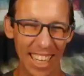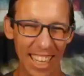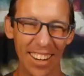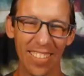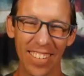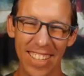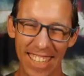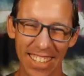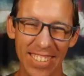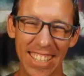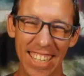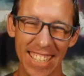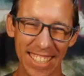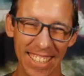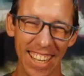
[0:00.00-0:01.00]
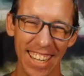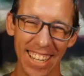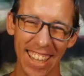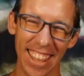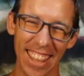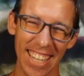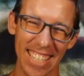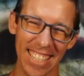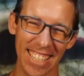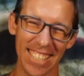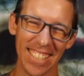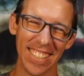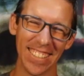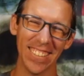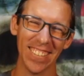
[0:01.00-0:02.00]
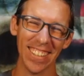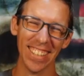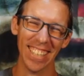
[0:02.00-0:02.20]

I wish they would We're teach a lot of things there. in school.